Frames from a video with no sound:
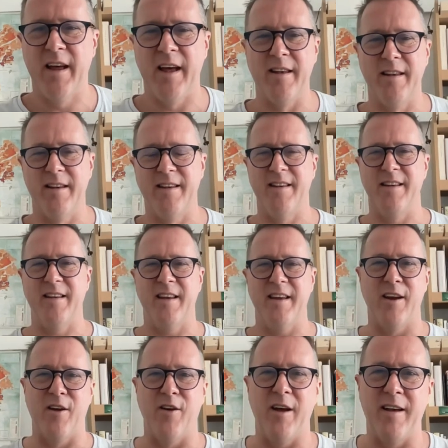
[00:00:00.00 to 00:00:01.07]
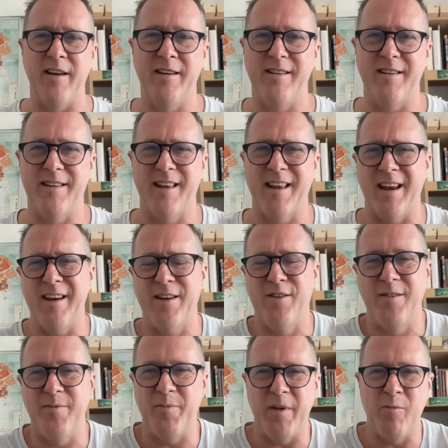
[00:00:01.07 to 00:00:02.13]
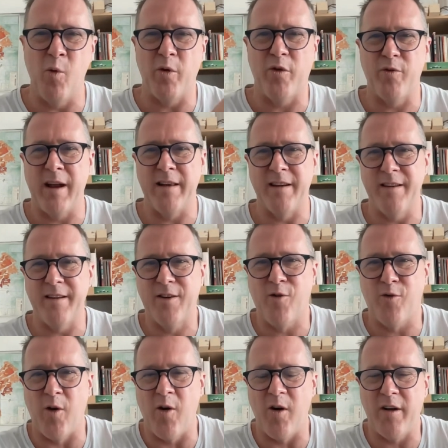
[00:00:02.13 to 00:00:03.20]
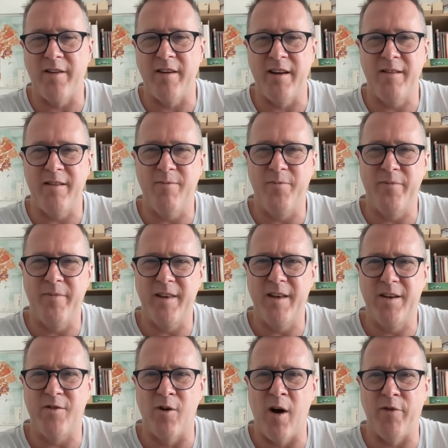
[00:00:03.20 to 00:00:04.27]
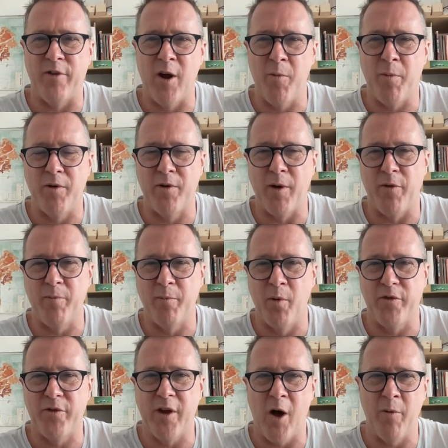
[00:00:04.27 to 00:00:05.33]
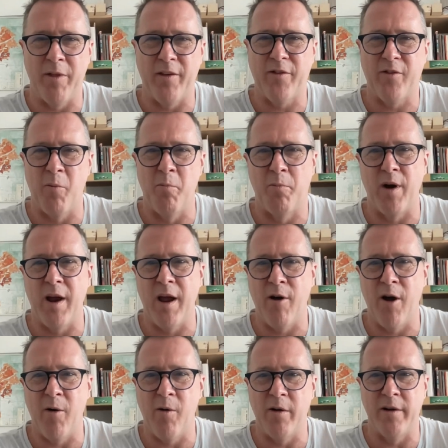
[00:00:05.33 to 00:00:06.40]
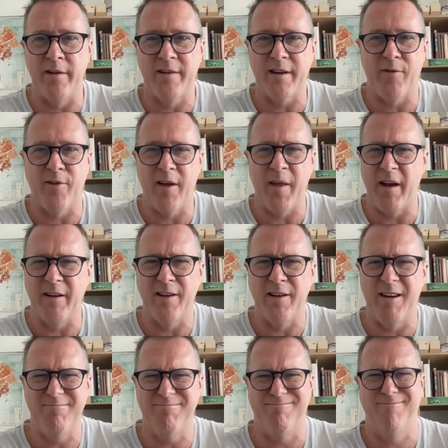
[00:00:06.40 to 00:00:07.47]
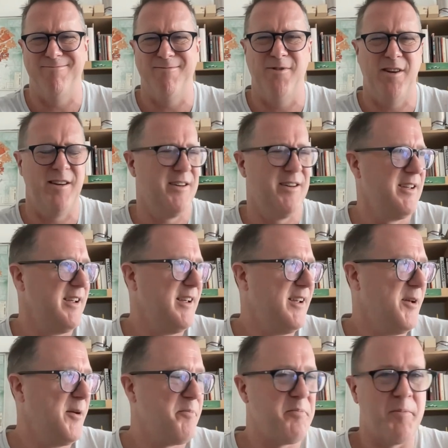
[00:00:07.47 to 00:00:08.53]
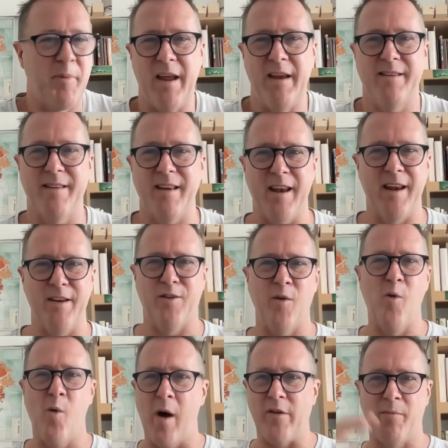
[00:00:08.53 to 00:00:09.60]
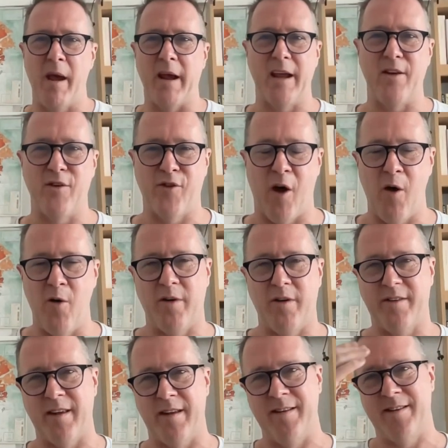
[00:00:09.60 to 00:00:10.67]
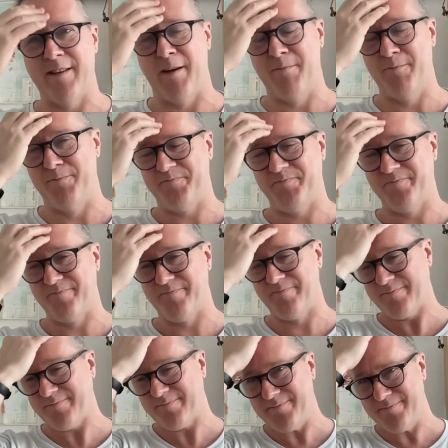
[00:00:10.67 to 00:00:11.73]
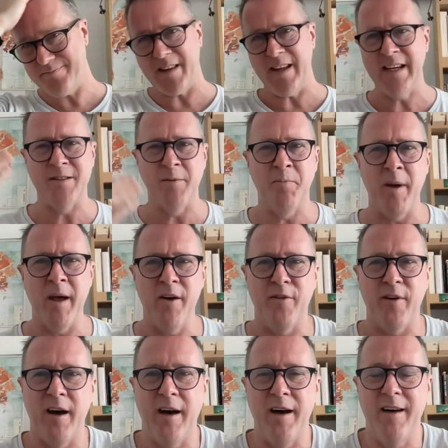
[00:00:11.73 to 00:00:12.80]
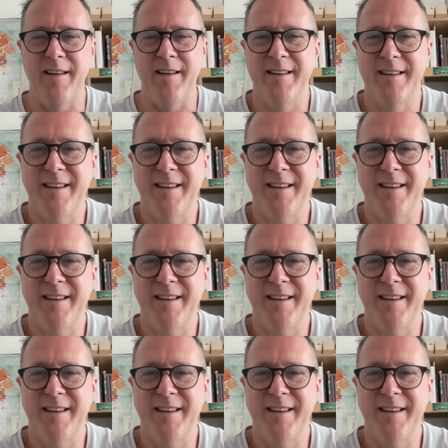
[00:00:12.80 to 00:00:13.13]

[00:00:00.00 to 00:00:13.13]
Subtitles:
And, you know, and he walks around in his Crocs and he drives an open top sports car with a sombrero on and stuff like that. And you're like, what? But he's always making jokes, and he's a bit of a